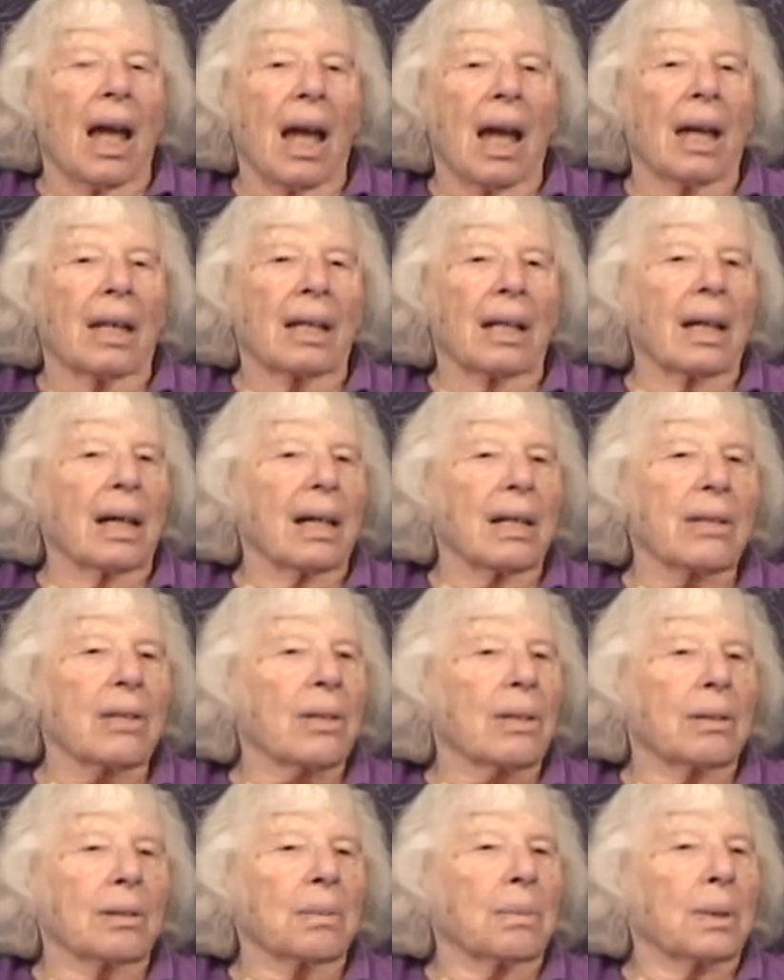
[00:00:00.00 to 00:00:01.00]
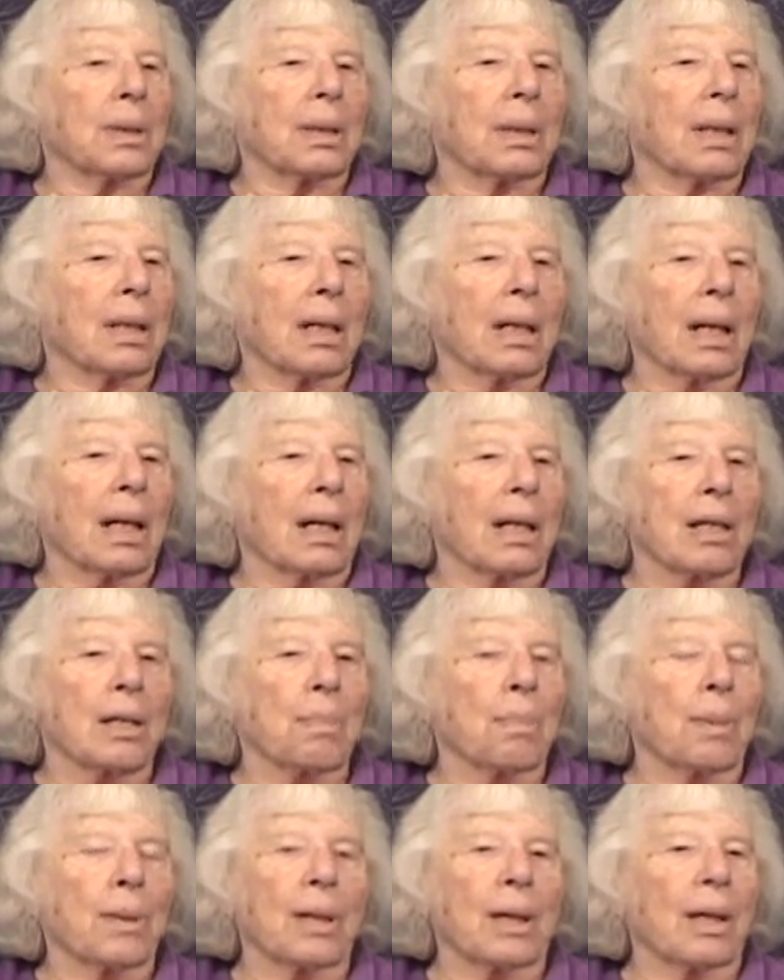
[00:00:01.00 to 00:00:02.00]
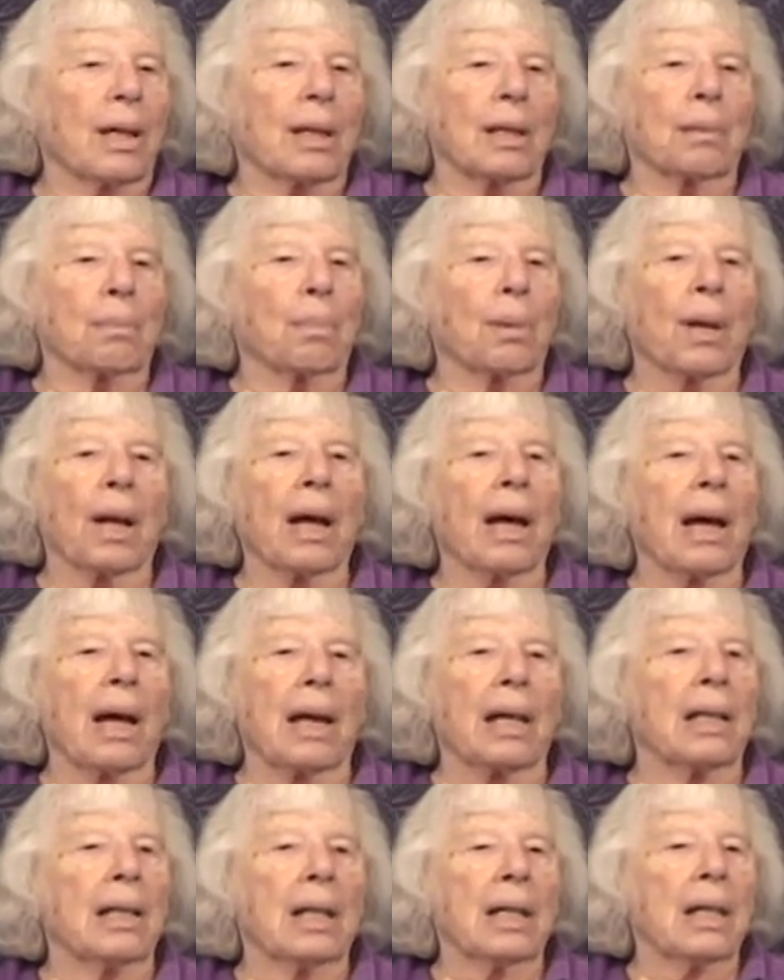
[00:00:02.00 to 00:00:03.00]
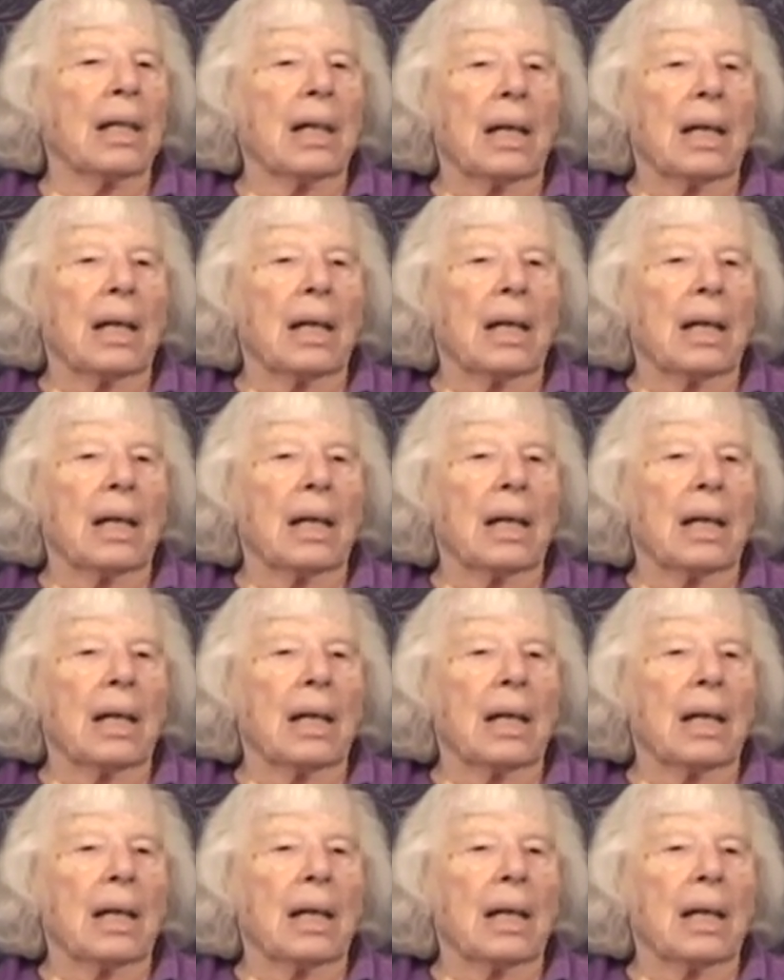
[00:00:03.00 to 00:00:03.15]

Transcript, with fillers: And the high school would not let us put on the play,